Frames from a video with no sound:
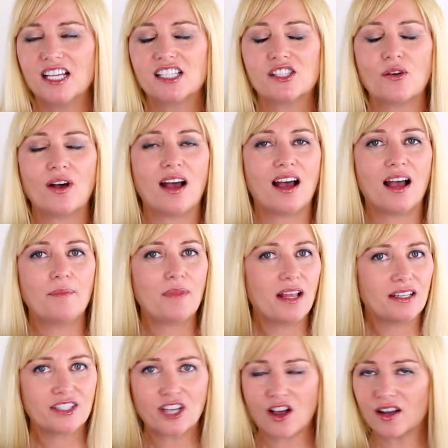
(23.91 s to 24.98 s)
So I'm
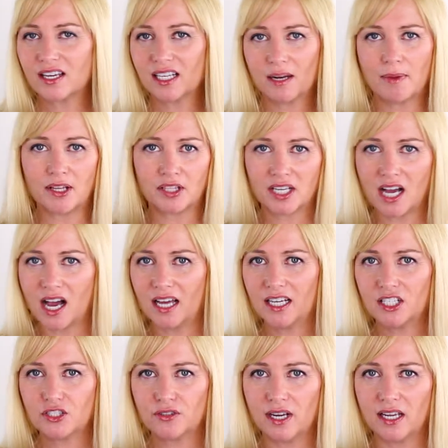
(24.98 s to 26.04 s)
not talking about the
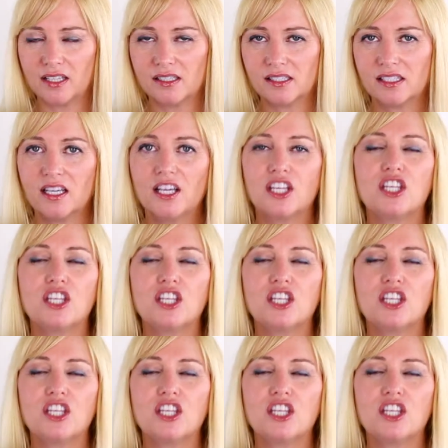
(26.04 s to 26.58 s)
kind of trades